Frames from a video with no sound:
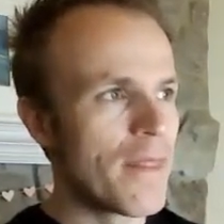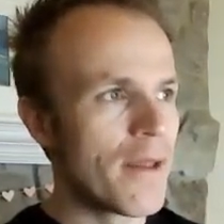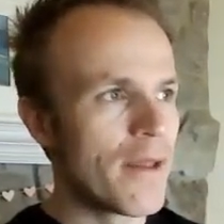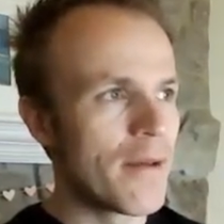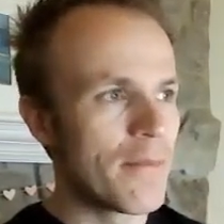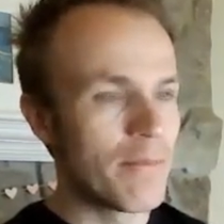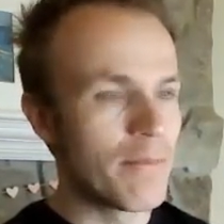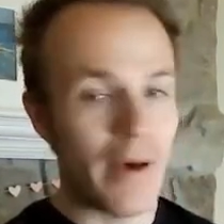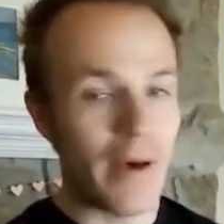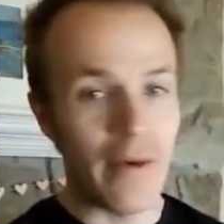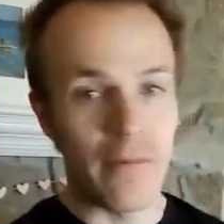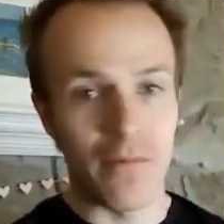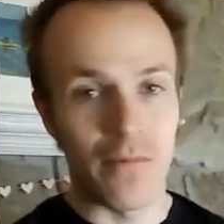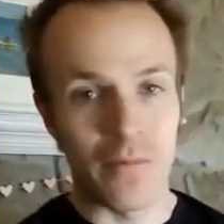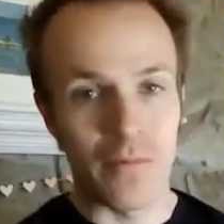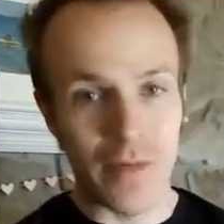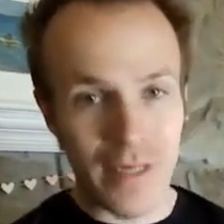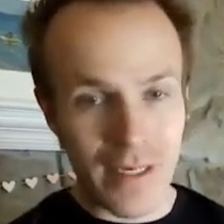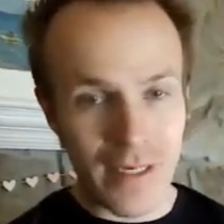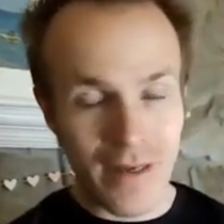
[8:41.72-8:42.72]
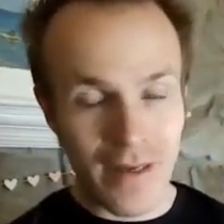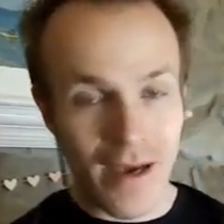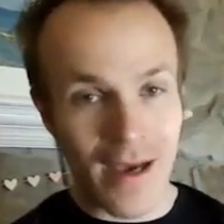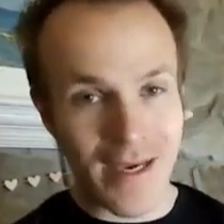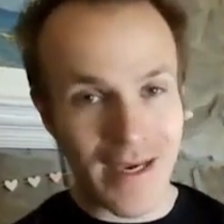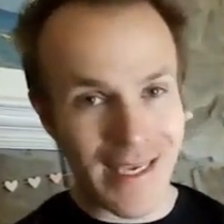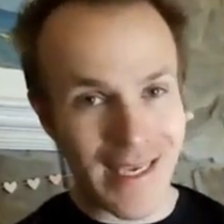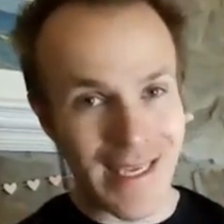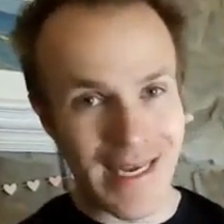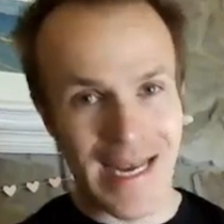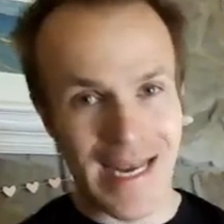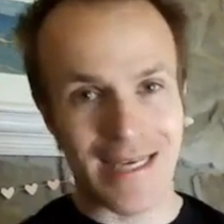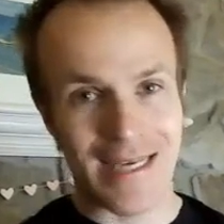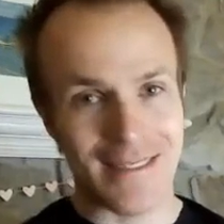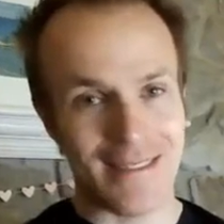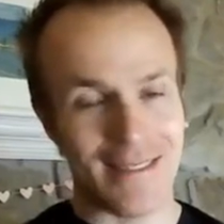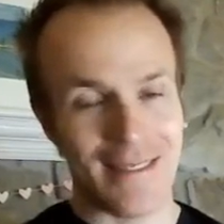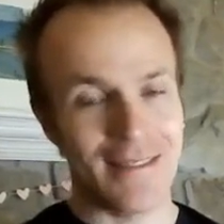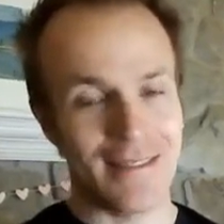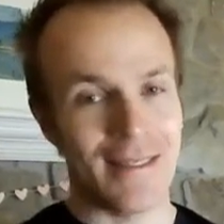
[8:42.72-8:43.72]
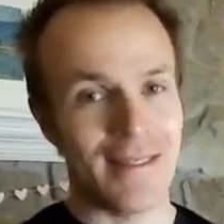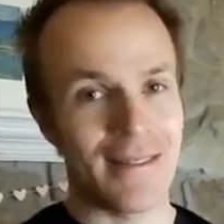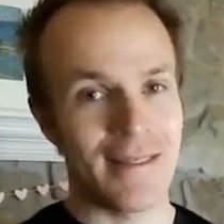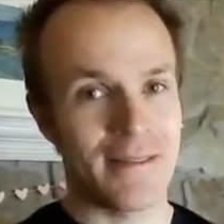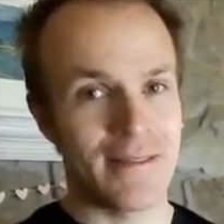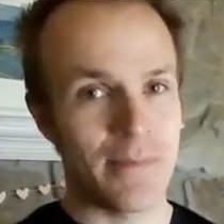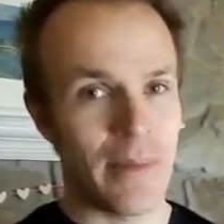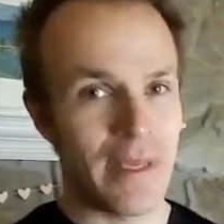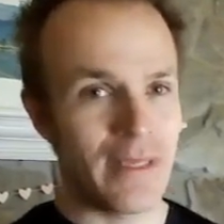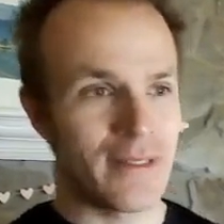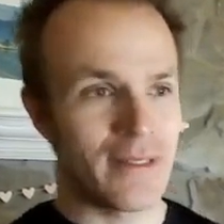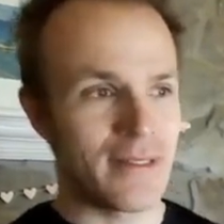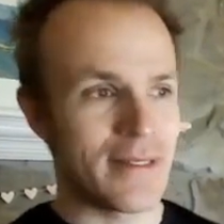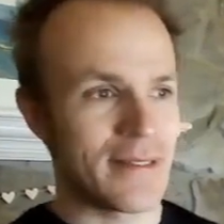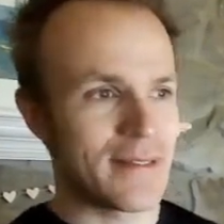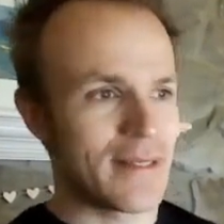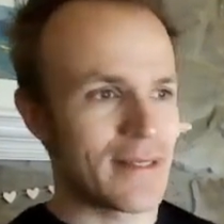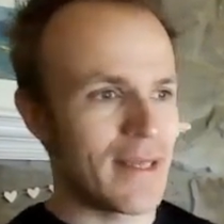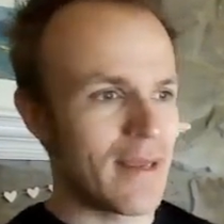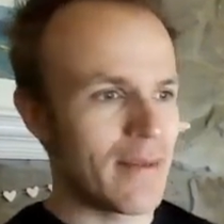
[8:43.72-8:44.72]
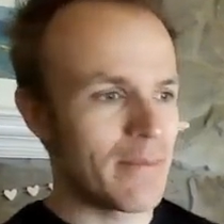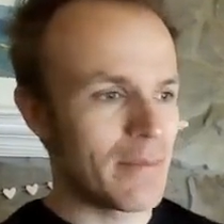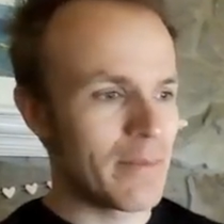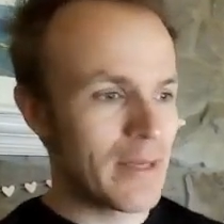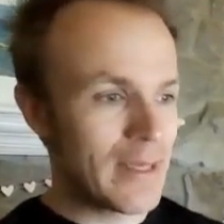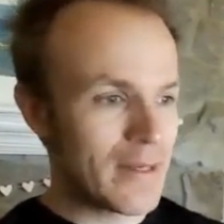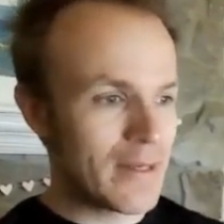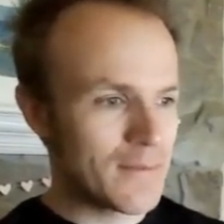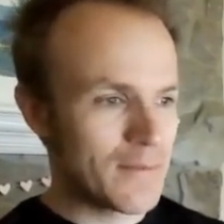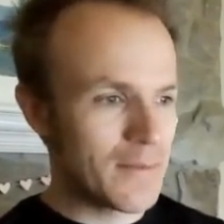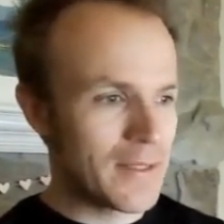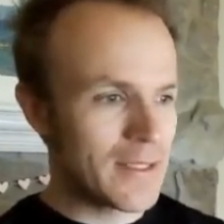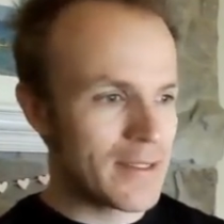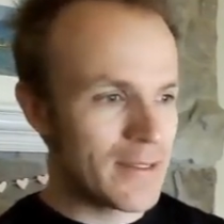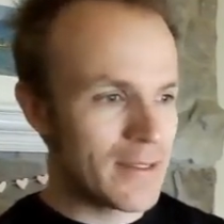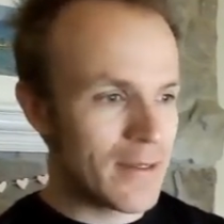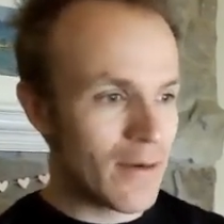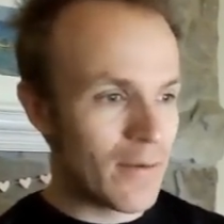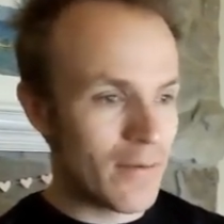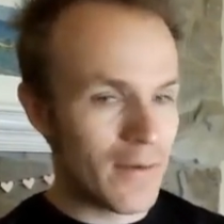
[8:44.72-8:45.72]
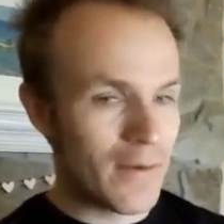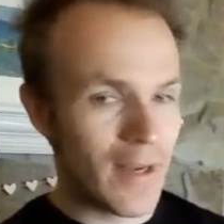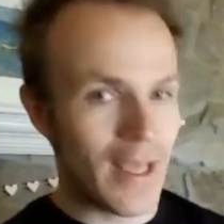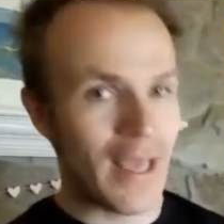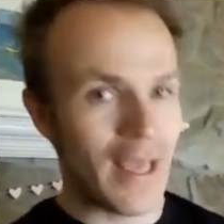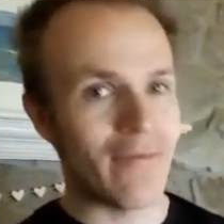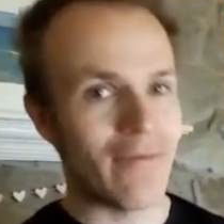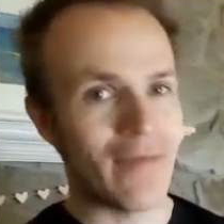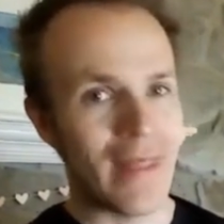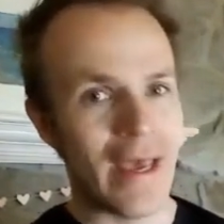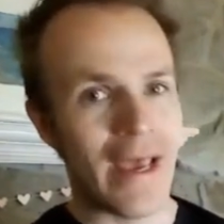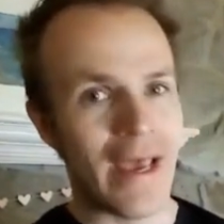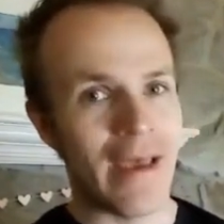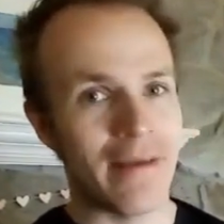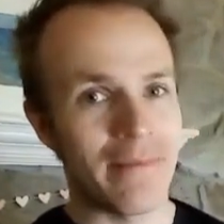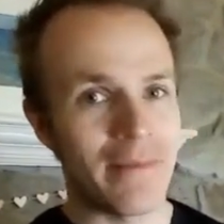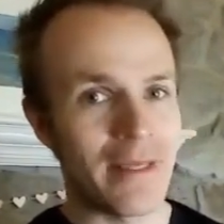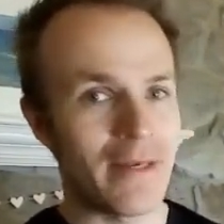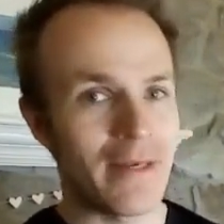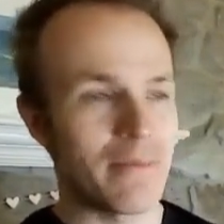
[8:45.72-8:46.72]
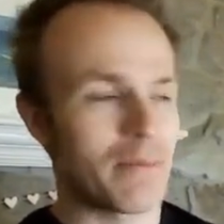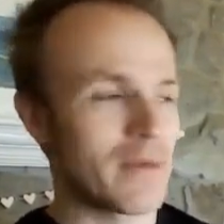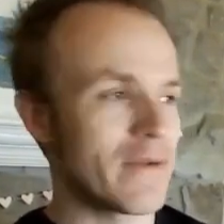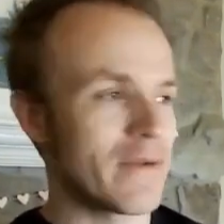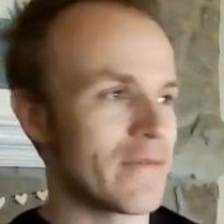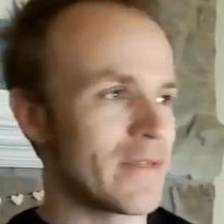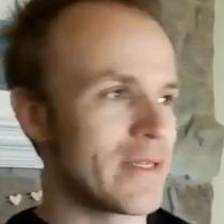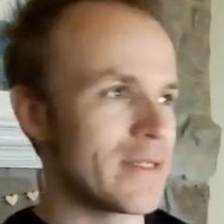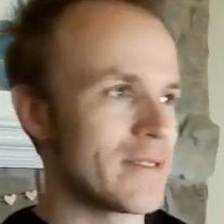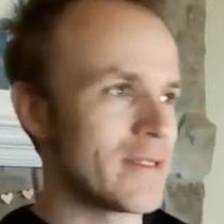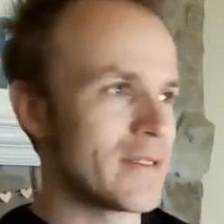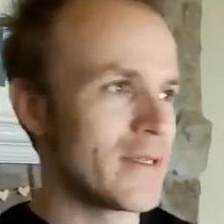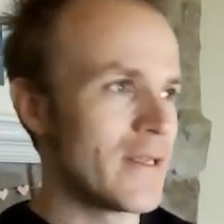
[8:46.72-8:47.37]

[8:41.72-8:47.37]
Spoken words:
But we did not get access to this page this time because we don't have the admin privilege.